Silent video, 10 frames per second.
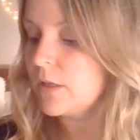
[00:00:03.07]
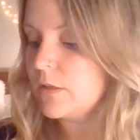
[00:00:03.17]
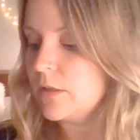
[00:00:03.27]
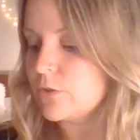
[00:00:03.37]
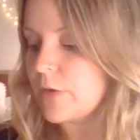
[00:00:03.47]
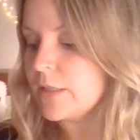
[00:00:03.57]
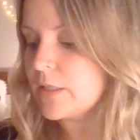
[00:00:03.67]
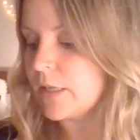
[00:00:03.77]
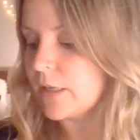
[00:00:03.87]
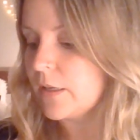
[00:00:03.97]
The strange
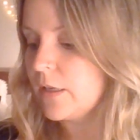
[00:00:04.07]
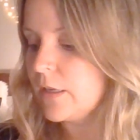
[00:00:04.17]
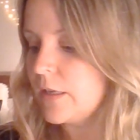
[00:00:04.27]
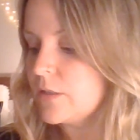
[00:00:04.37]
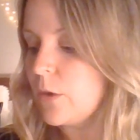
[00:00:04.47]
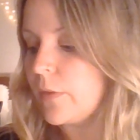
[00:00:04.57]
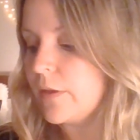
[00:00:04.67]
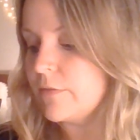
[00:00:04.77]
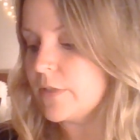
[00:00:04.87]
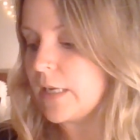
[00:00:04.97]
thing is not the
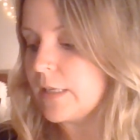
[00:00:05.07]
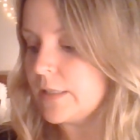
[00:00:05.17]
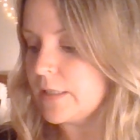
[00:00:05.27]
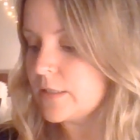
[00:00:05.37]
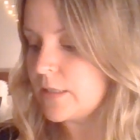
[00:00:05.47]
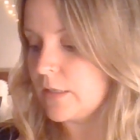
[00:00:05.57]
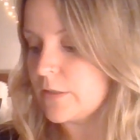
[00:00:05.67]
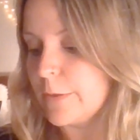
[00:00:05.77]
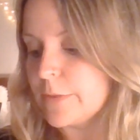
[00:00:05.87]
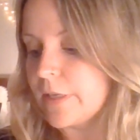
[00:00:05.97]
infidelities, thinks
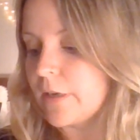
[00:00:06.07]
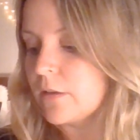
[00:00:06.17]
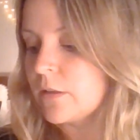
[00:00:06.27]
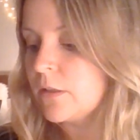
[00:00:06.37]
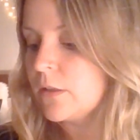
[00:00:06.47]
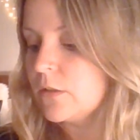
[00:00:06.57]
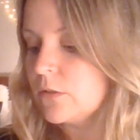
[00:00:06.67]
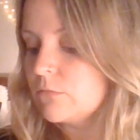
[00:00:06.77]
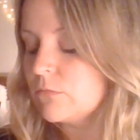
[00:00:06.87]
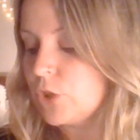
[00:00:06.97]
Lucia.
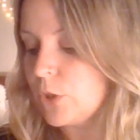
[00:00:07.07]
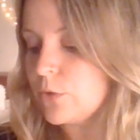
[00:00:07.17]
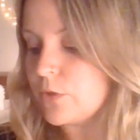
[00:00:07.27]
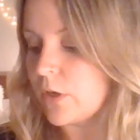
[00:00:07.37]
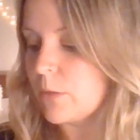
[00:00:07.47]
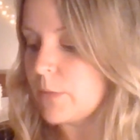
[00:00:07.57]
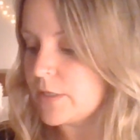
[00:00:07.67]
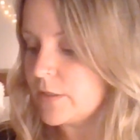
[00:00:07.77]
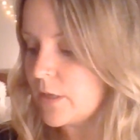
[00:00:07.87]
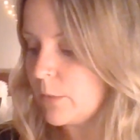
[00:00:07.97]
She also
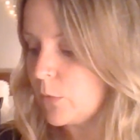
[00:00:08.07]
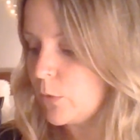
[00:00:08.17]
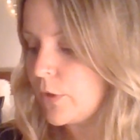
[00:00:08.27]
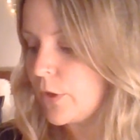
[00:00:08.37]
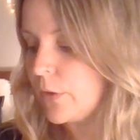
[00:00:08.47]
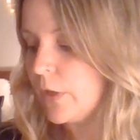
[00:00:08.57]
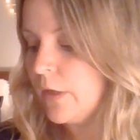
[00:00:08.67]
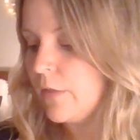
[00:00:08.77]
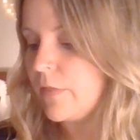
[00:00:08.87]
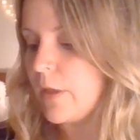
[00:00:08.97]
committed some, although
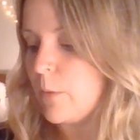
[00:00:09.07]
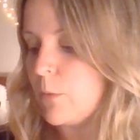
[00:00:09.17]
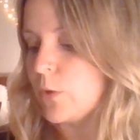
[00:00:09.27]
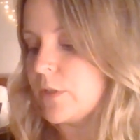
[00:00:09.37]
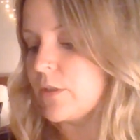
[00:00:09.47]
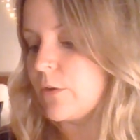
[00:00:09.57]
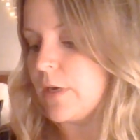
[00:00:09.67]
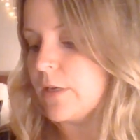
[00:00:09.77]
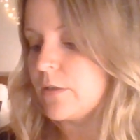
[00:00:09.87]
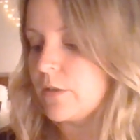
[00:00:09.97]
they were more
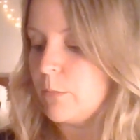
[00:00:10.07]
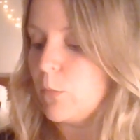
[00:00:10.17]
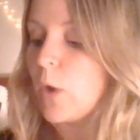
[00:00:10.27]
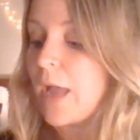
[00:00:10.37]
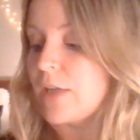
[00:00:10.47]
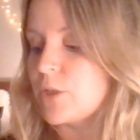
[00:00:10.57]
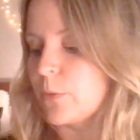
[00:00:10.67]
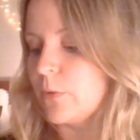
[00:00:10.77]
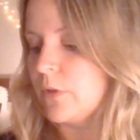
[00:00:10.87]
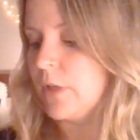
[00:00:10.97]
discreet, more
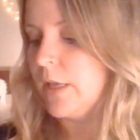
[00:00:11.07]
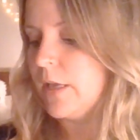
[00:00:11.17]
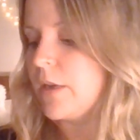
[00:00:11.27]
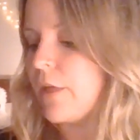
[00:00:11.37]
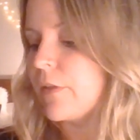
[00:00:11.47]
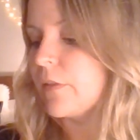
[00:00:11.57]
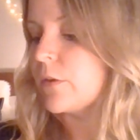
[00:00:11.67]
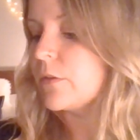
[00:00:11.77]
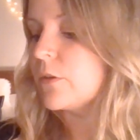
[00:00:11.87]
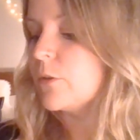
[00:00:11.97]
casual, nothing
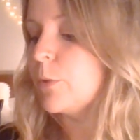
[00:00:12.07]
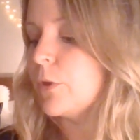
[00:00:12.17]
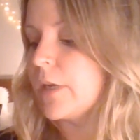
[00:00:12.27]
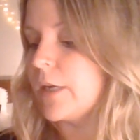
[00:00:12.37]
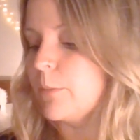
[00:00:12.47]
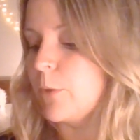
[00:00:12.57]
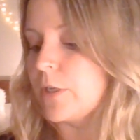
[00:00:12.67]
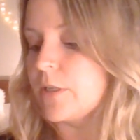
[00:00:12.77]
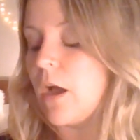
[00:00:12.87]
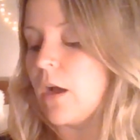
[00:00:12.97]
that would put
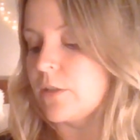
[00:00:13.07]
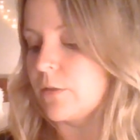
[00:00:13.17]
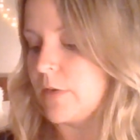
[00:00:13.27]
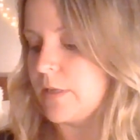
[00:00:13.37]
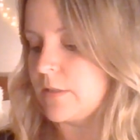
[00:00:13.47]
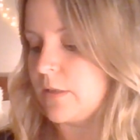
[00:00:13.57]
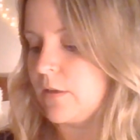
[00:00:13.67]
anybody's heart at risk.